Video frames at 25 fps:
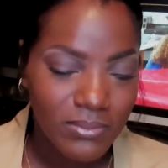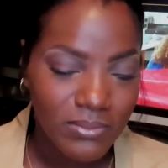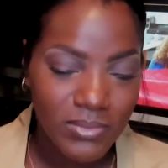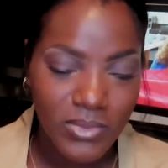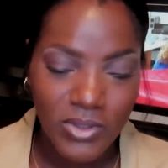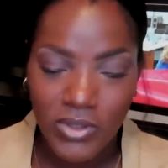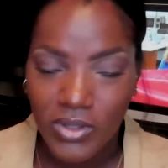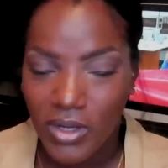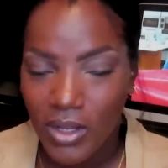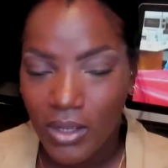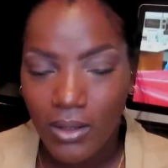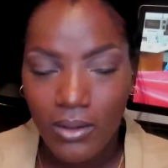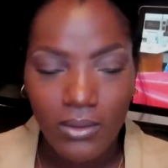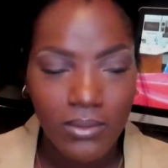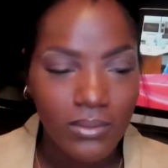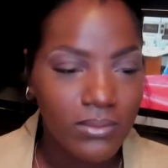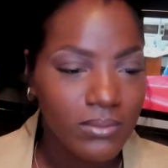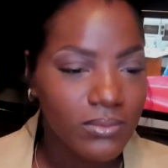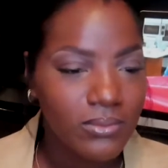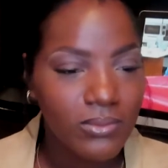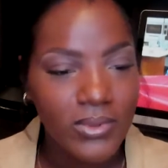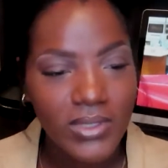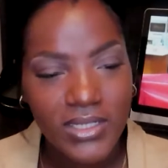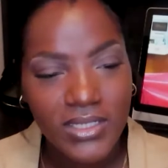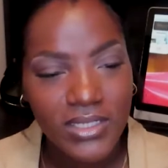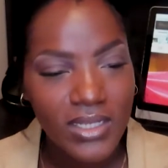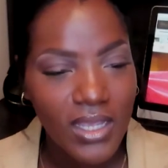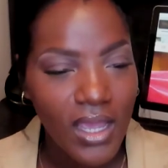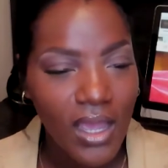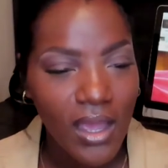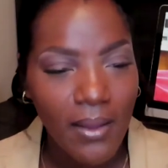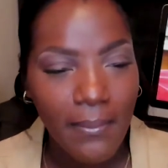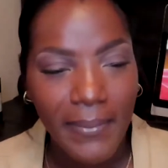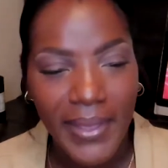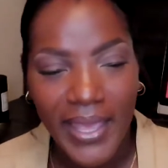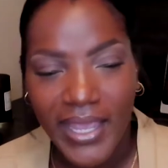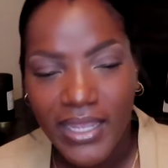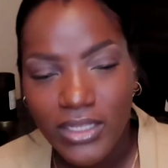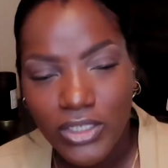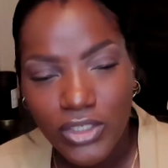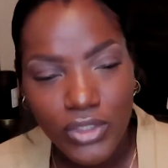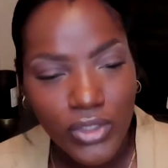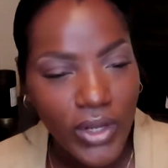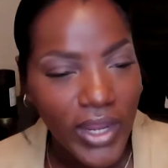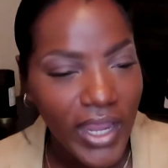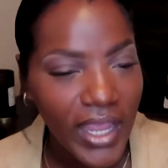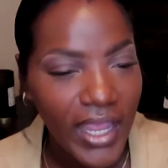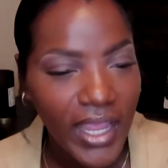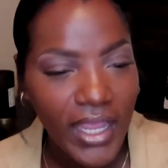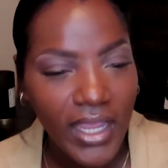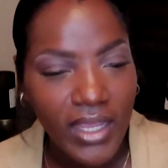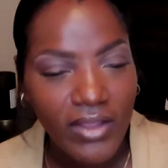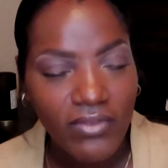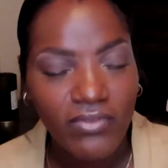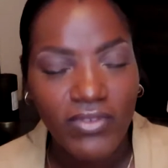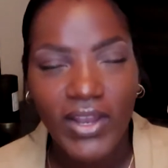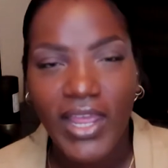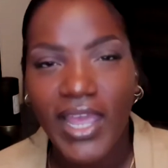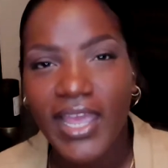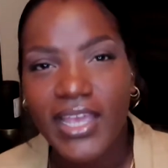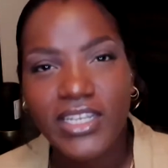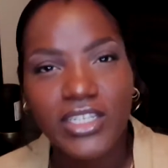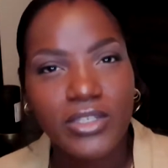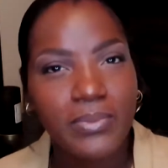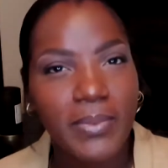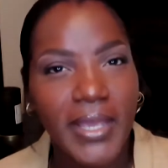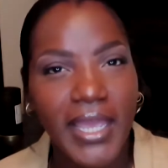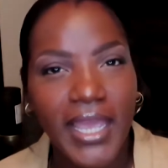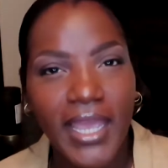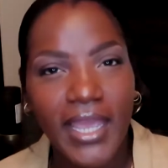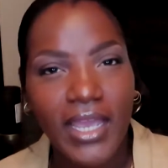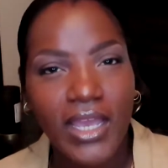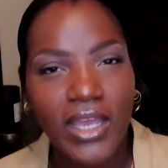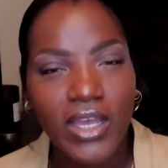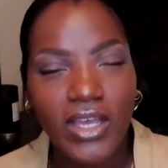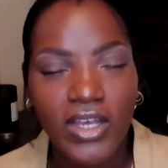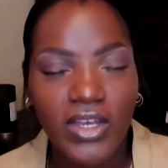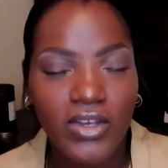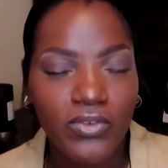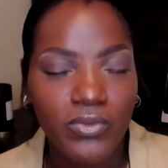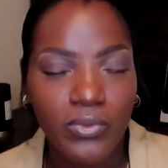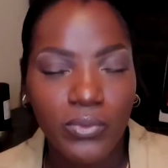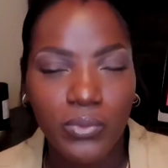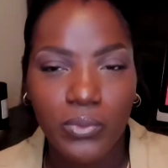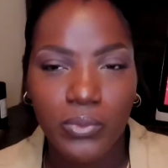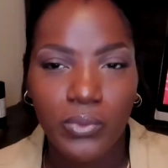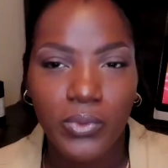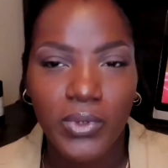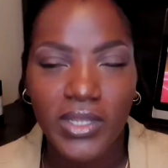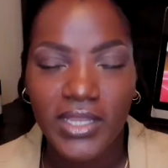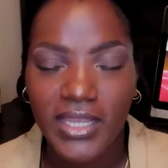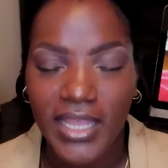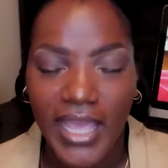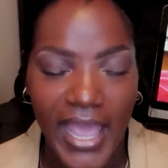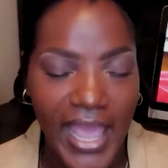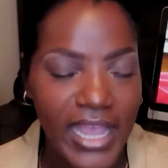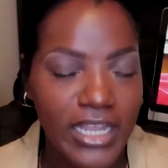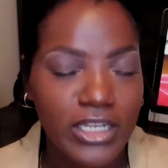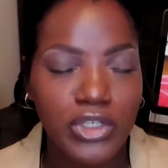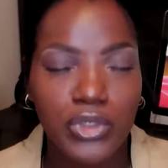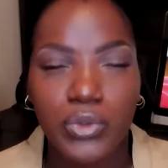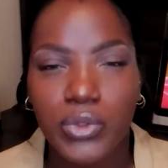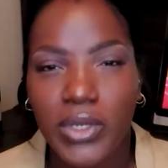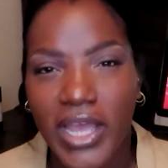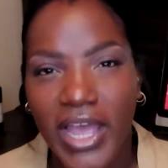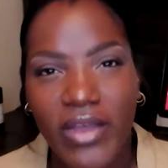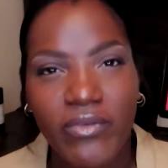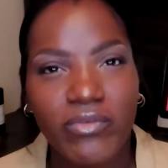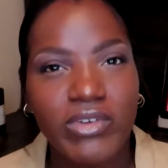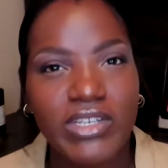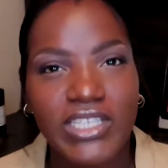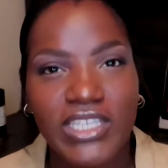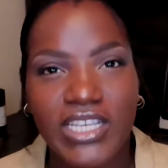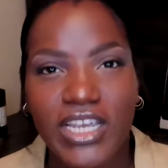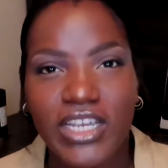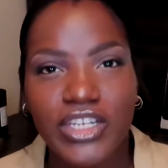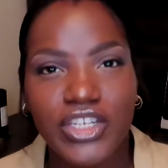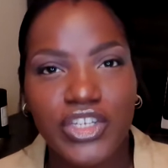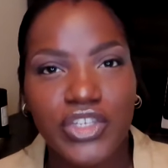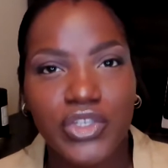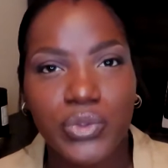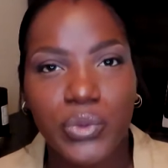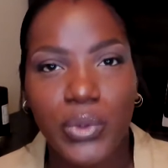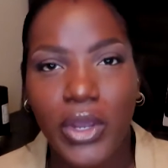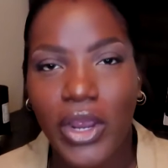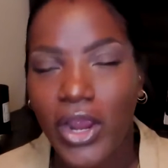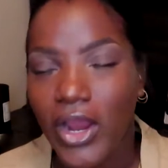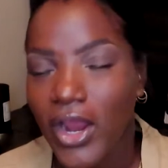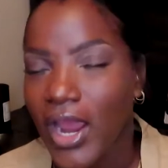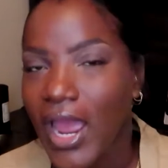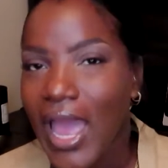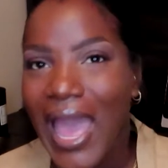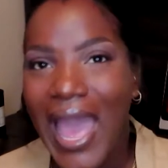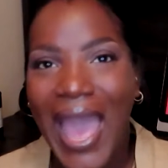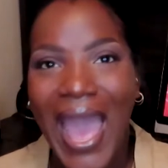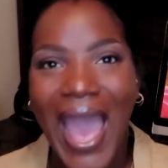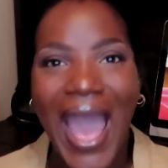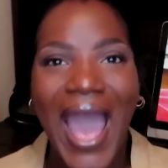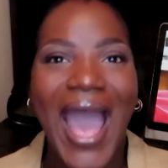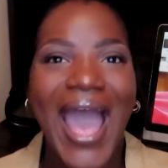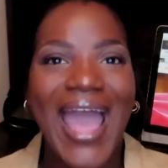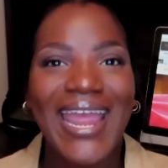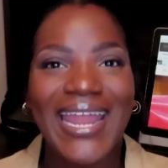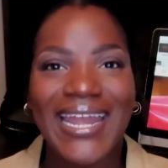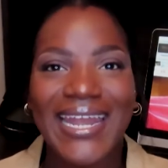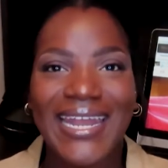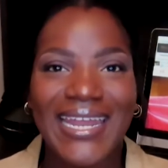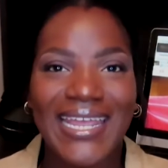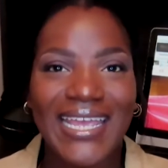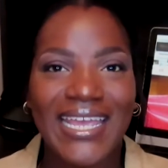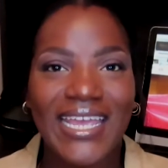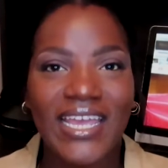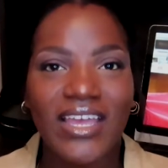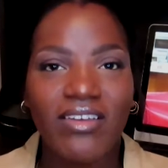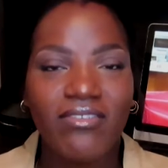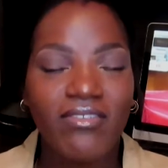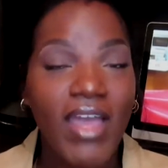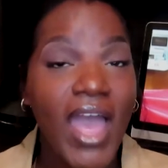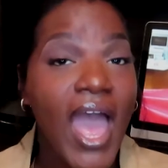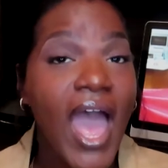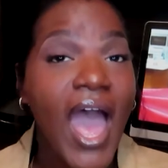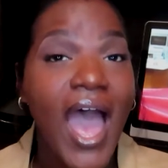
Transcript: you know, what is it called, backtrack, flashback of what the actual conversations were, I live.